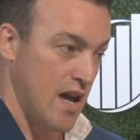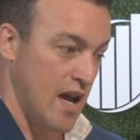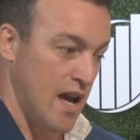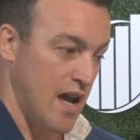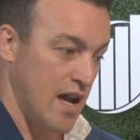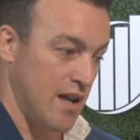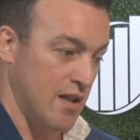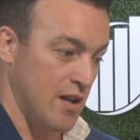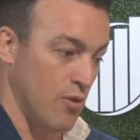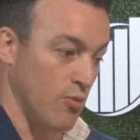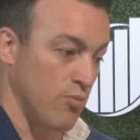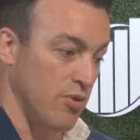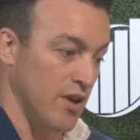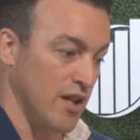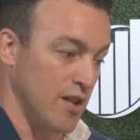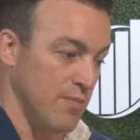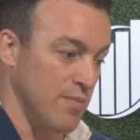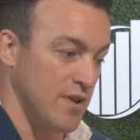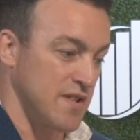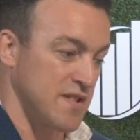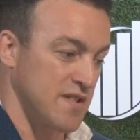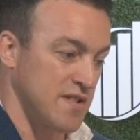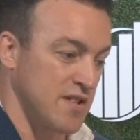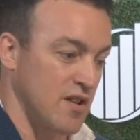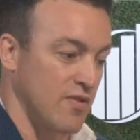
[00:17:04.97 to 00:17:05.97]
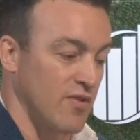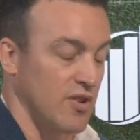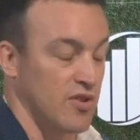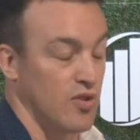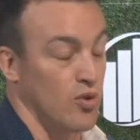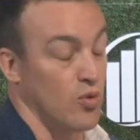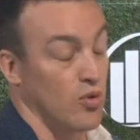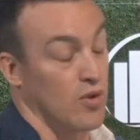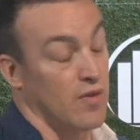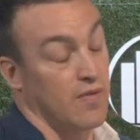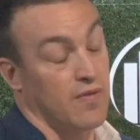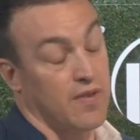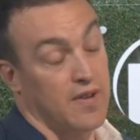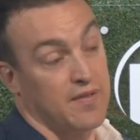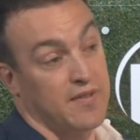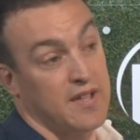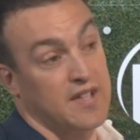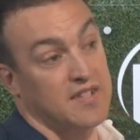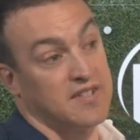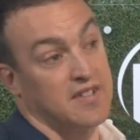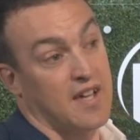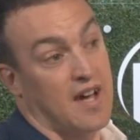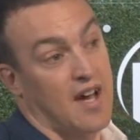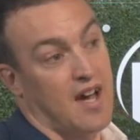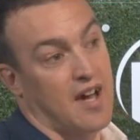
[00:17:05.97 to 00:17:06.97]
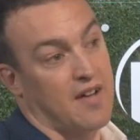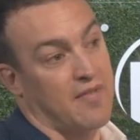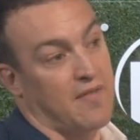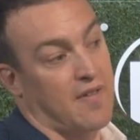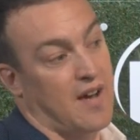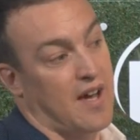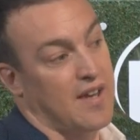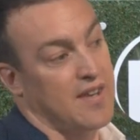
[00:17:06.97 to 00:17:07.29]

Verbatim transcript: that will bring the business over 250 staff.